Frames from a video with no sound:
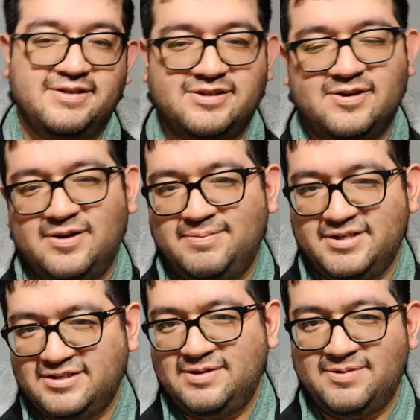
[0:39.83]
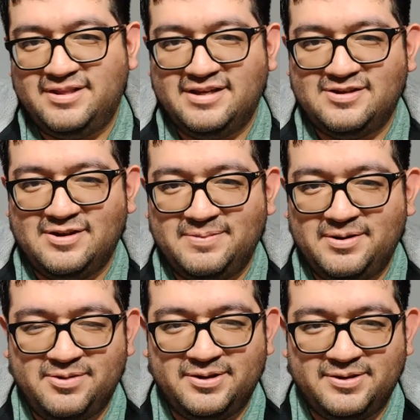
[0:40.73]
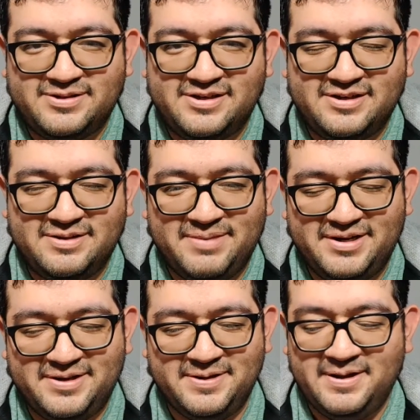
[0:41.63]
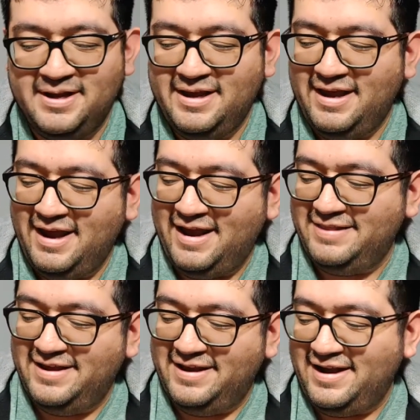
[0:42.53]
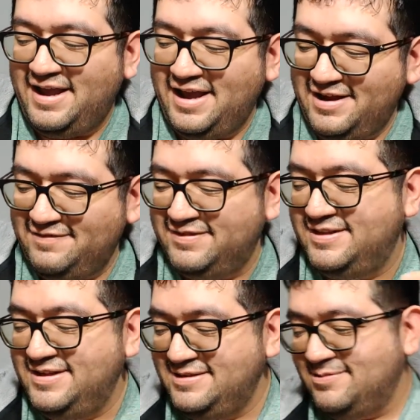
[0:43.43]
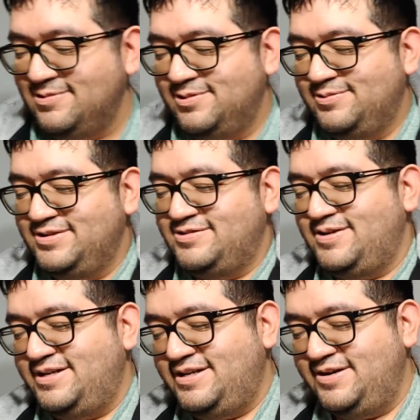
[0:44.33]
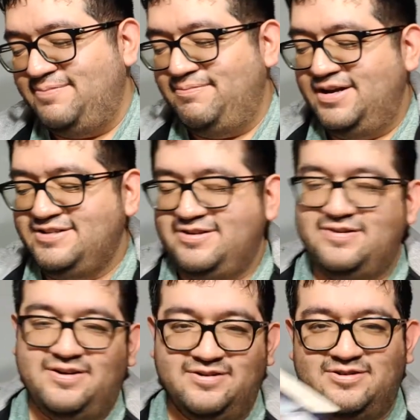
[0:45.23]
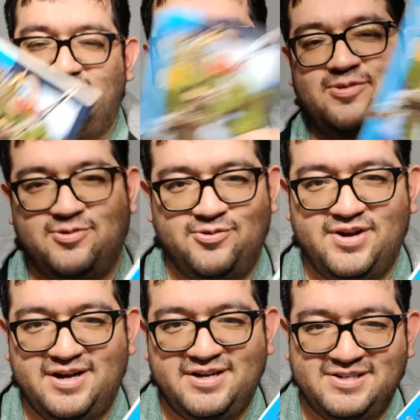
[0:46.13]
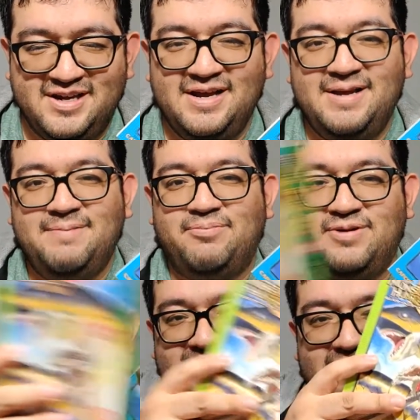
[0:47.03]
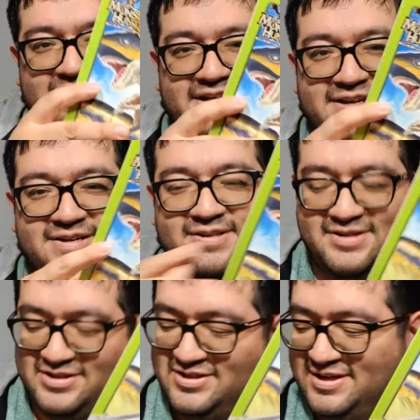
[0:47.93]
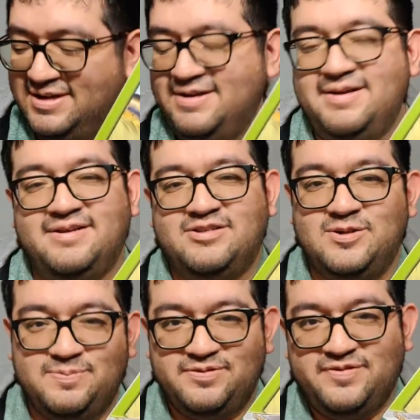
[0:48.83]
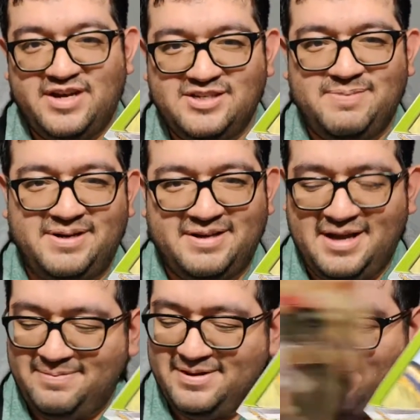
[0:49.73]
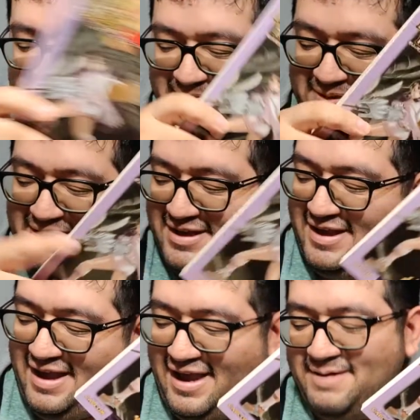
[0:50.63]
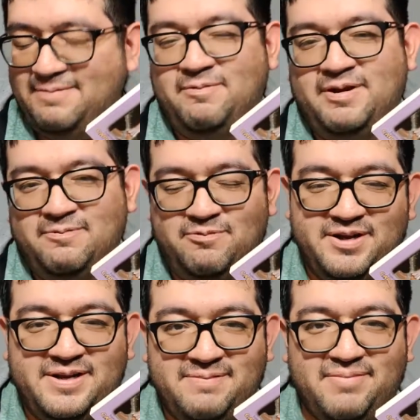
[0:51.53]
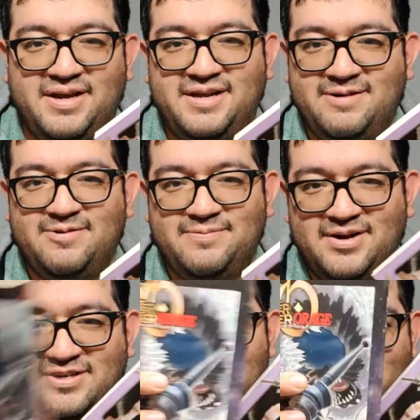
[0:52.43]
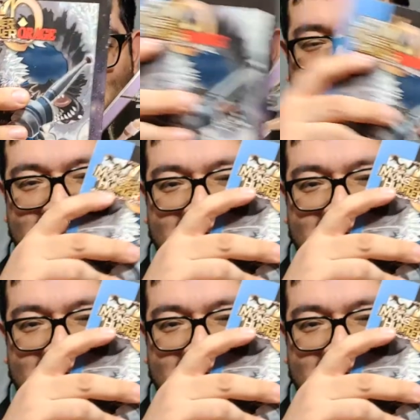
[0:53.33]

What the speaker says: So I'm going to see what that's all about, what it looks like in the manga. And then I have these old ones right here, Monster Hunter Orage, printed in English, supervised by Capcom, and written by Hiro Mashima.